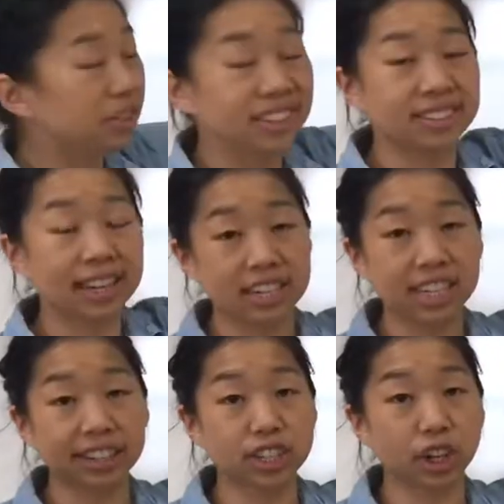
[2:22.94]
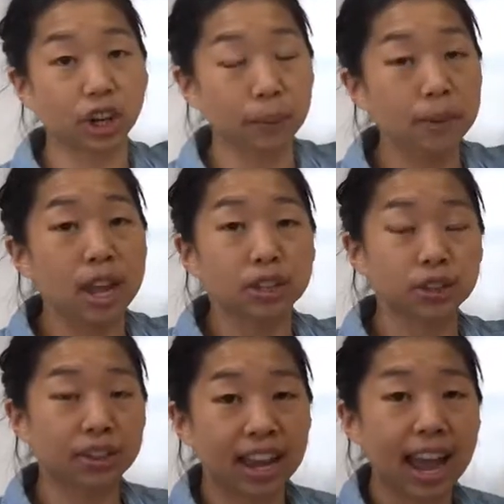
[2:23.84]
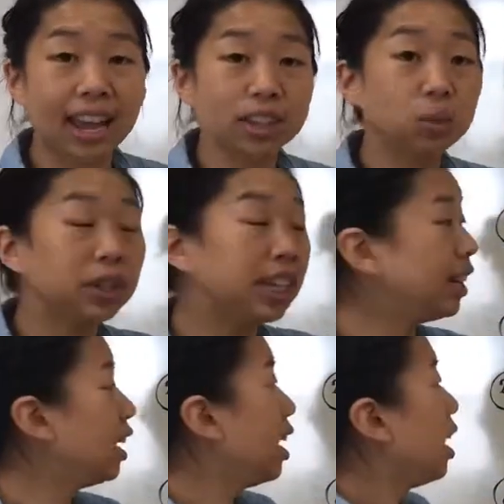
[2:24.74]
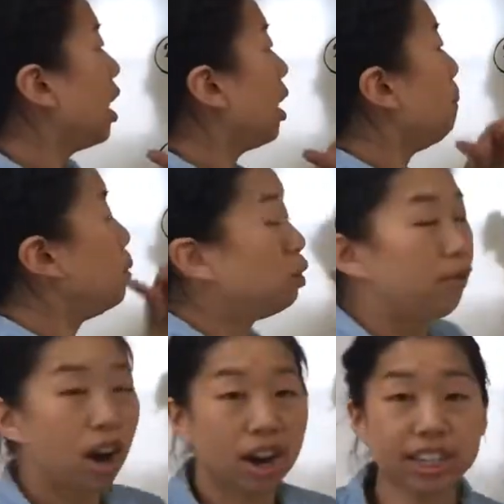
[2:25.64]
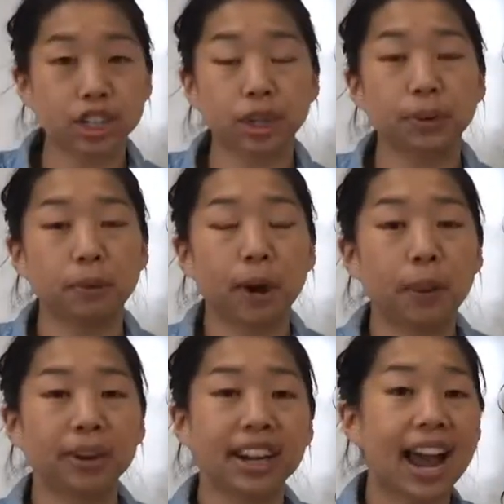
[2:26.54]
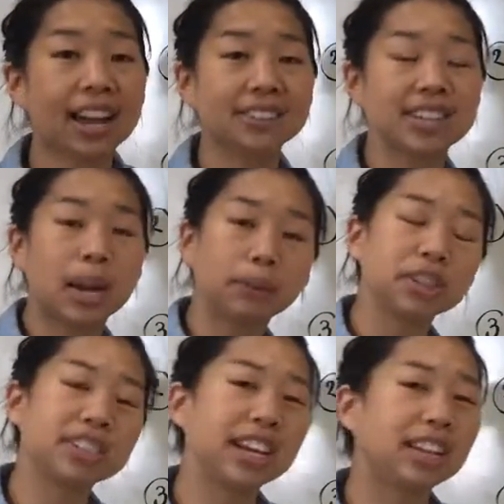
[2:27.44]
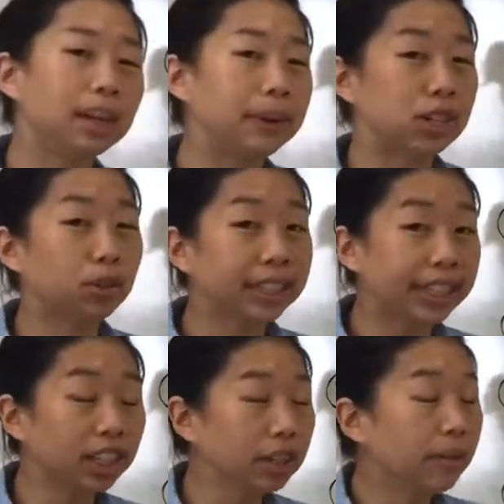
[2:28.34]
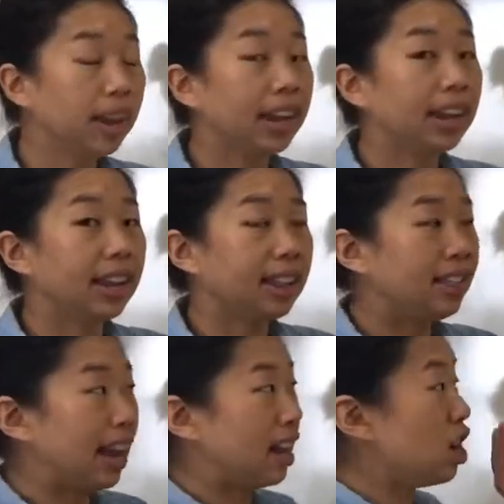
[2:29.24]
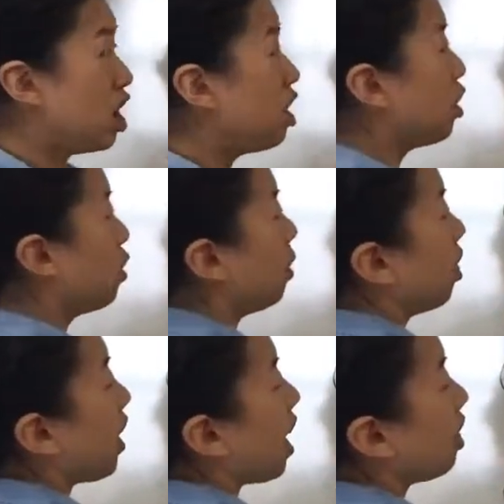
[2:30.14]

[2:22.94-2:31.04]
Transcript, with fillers: secondary term so that as we move on in distributed property, as the numbers get a little bit trickier, they know that